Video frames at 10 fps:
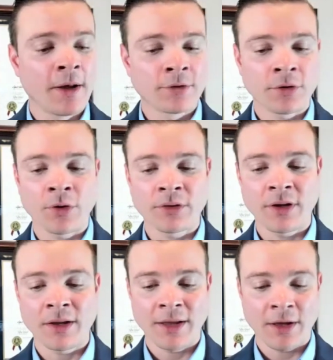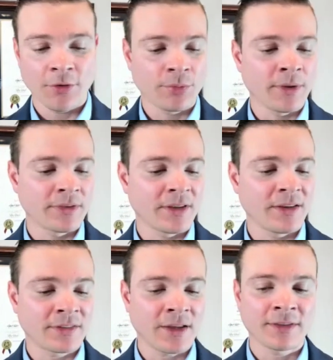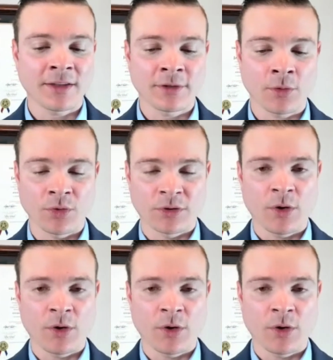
So in the announcement, they said that they